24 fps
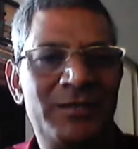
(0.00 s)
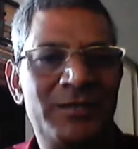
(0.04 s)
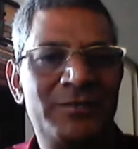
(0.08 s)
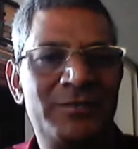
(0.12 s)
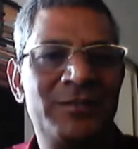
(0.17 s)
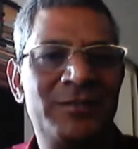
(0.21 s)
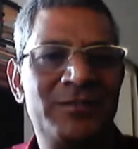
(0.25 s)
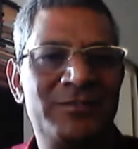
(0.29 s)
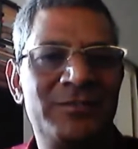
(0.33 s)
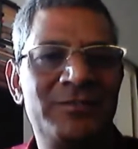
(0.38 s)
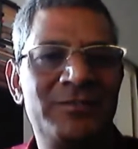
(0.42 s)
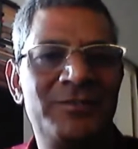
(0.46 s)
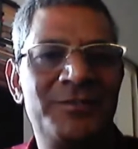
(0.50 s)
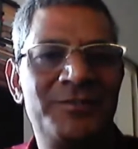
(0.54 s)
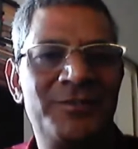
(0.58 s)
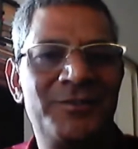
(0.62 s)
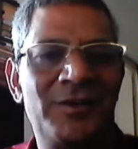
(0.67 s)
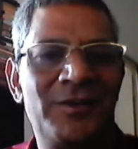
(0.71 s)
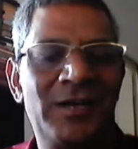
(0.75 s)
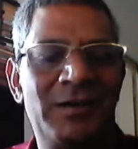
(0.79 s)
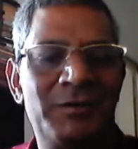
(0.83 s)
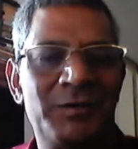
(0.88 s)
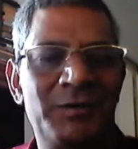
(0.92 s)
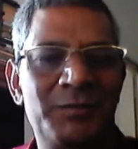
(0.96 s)
This is a
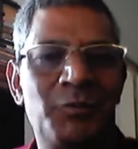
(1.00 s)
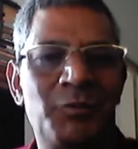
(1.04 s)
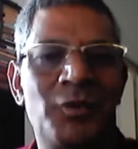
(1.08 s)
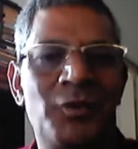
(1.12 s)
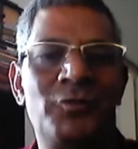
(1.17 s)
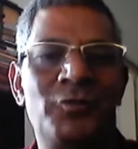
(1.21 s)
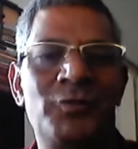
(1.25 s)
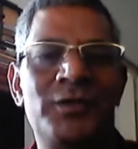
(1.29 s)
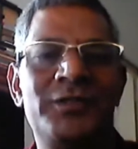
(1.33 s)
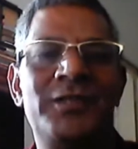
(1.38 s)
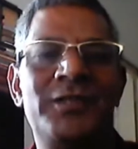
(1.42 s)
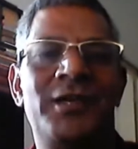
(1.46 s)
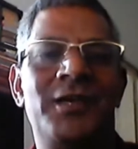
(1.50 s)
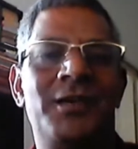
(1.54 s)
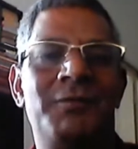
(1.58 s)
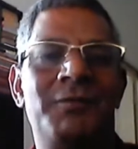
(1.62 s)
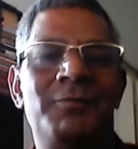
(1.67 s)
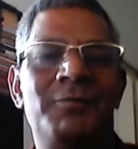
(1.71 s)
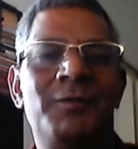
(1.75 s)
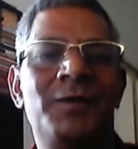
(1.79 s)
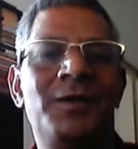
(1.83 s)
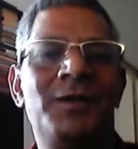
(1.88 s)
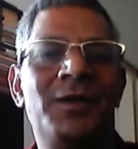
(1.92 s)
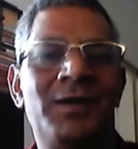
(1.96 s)
tongue I was born with. I
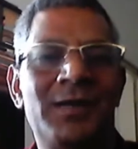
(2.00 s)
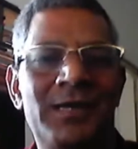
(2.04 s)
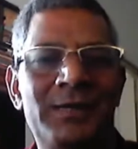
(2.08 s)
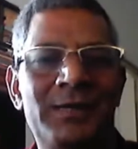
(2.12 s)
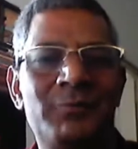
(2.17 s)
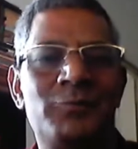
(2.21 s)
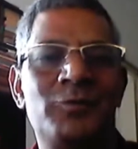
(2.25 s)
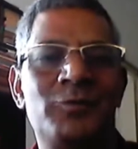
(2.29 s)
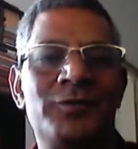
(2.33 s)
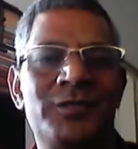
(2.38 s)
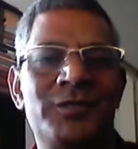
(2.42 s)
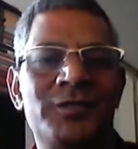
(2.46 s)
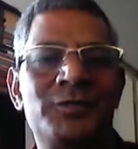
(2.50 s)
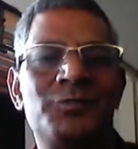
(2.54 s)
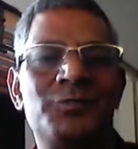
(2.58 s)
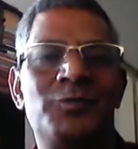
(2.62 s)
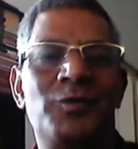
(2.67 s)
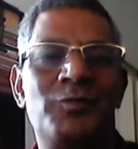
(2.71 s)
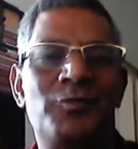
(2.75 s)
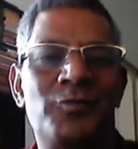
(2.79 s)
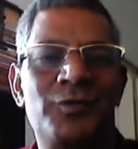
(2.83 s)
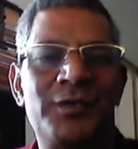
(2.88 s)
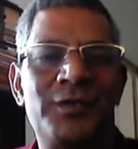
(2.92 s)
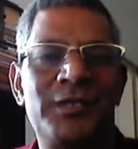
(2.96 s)
have lived with this for
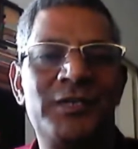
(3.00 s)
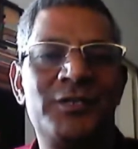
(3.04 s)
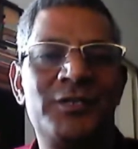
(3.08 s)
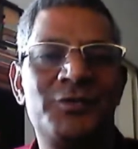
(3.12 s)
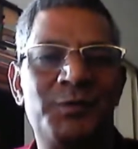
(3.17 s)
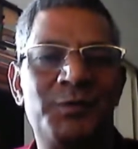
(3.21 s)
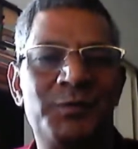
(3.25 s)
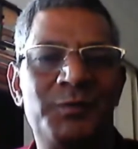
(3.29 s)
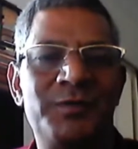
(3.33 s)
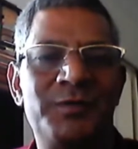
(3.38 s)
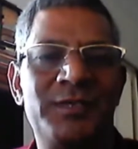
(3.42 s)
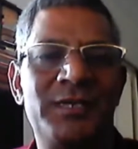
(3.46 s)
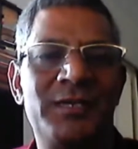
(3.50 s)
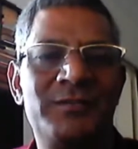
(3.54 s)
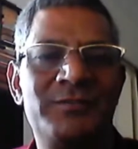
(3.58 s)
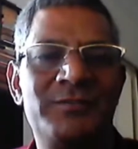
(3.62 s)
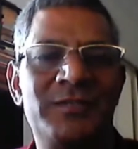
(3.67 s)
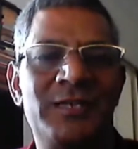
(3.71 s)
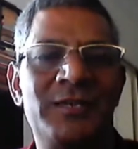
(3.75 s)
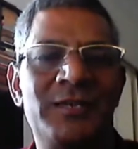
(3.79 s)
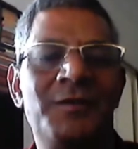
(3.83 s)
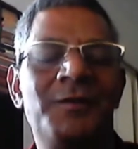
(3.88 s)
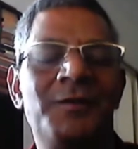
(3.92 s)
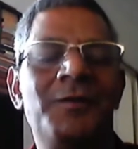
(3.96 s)
40 years, 50 years.
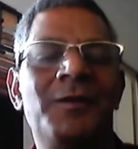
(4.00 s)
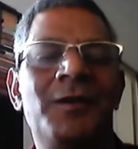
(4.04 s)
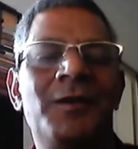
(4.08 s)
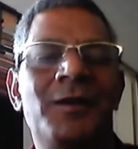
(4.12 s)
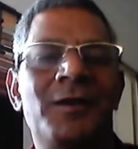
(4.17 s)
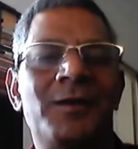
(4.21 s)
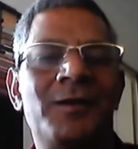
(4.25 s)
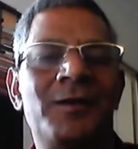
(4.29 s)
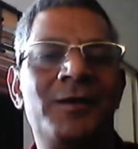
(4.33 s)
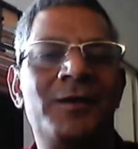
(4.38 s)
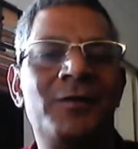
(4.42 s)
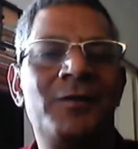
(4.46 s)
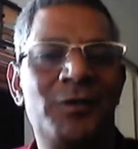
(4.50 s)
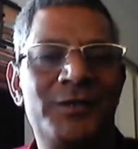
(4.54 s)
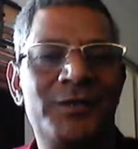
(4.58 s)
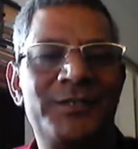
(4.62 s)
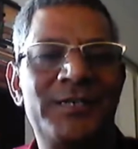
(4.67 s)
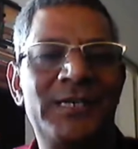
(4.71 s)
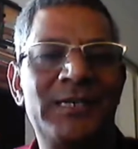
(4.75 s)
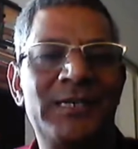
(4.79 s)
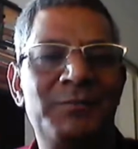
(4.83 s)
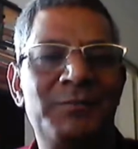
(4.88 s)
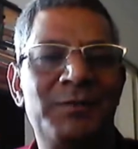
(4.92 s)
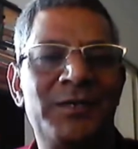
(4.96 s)
And you are
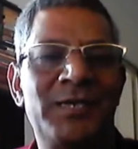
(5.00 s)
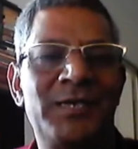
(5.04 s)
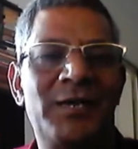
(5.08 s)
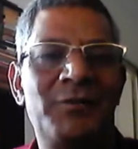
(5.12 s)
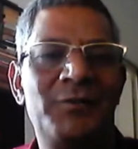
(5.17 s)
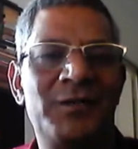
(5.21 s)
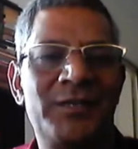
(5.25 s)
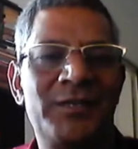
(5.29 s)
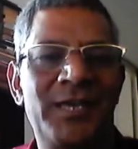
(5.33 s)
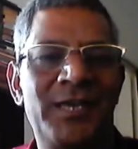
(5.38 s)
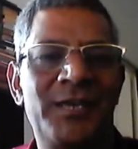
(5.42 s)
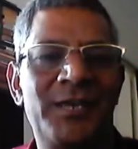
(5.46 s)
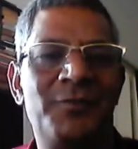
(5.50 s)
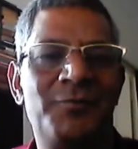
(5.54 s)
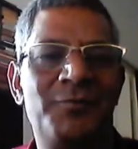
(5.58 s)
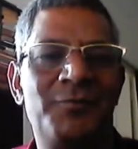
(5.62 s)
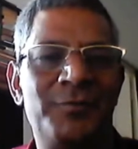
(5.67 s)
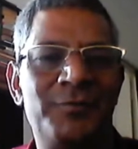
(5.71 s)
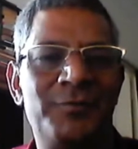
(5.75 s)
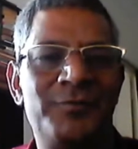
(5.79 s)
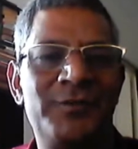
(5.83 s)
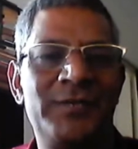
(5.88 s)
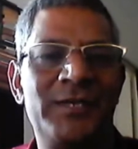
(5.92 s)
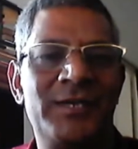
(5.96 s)
telling me now at the end of
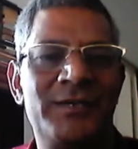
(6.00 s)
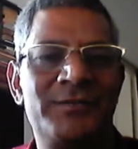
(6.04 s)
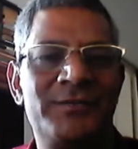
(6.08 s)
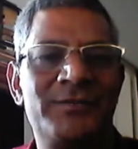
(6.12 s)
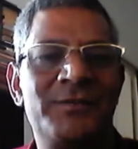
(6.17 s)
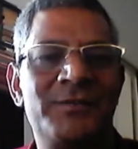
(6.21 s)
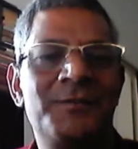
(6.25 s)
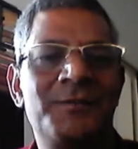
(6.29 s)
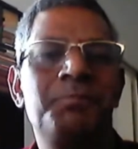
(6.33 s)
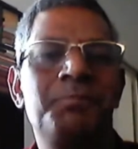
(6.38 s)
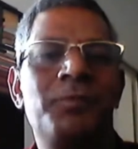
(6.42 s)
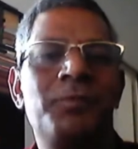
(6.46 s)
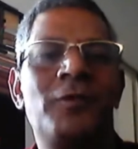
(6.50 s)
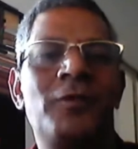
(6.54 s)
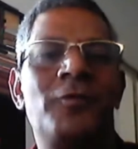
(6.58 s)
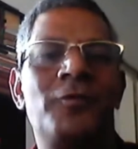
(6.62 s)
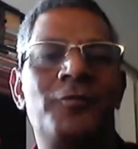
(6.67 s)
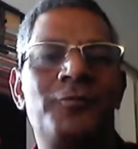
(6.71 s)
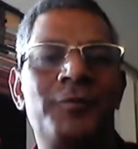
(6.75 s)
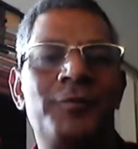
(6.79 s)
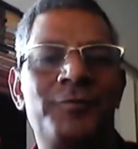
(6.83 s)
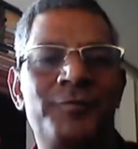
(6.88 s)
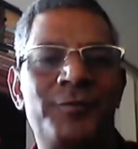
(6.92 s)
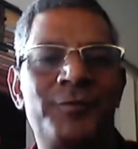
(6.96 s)
50 years or
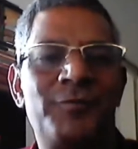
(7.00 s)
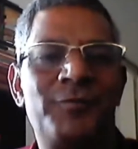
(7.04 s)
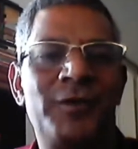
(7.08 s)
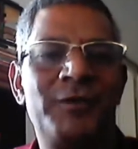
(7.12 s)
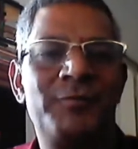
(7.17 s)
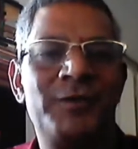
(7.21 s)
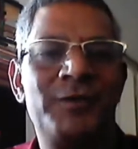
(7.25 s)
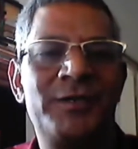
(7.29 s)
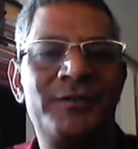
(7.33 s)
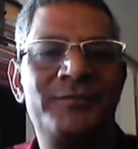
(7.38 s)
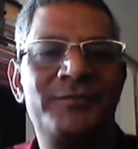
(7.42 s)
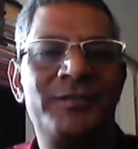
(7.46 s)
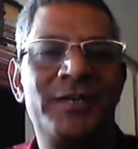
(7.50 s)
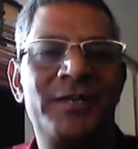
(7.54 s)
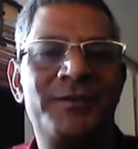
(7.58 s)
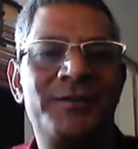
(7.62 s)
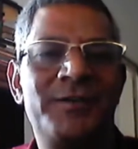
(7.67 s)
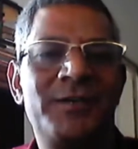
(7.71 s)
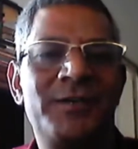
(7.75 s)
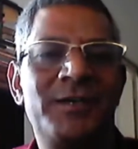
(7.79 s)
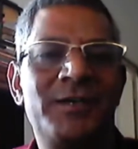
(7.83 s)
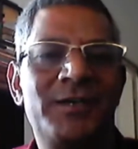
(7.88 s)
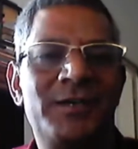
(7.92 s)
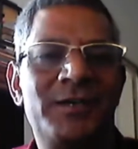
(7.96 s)
55 years that
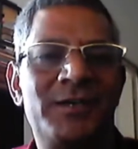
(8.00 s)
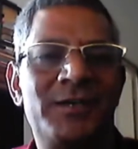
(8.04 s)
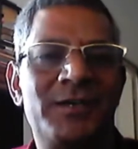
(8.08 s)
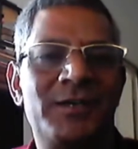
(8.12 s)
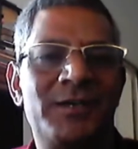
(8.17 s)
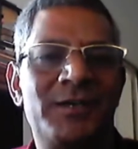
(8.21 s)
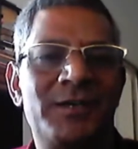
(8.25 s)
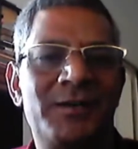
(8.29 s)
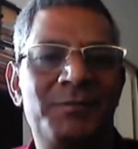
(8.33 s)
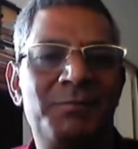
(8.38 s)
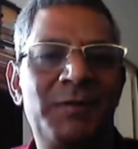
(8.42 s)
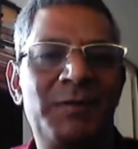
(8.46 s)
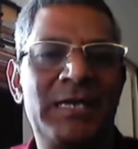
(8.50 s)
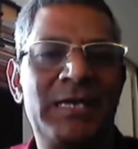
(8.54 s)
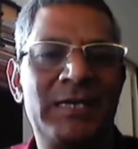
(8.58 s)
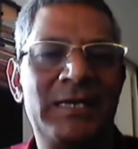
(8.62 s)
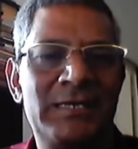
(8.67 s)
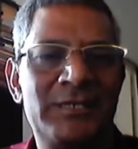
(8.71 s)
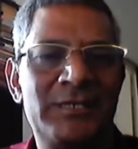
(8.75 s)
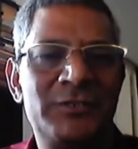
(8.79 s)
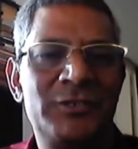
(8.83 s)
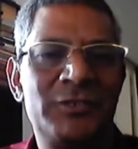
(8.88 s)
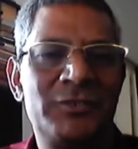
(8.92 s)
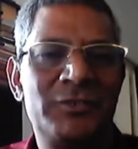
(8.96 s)
my
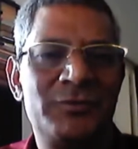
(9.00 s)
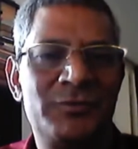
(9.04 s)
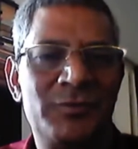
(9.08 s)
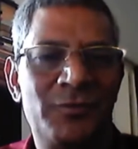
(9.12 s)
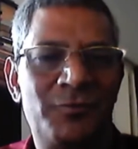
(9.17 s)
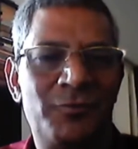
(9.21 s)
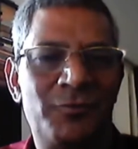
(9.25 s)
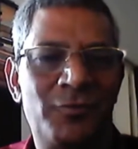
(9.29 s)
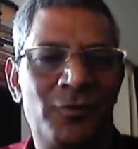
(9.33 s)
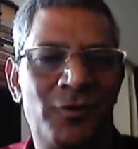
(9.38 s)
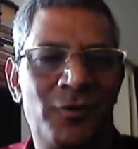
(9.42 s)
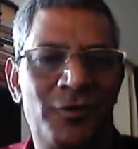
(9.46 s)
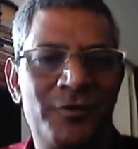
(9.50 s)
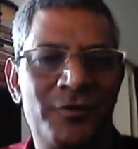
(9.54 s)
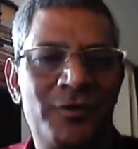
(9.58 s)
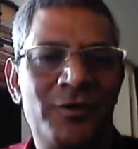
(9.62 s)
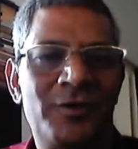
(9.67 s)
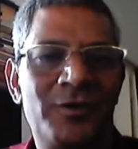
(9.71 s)
English is flawed.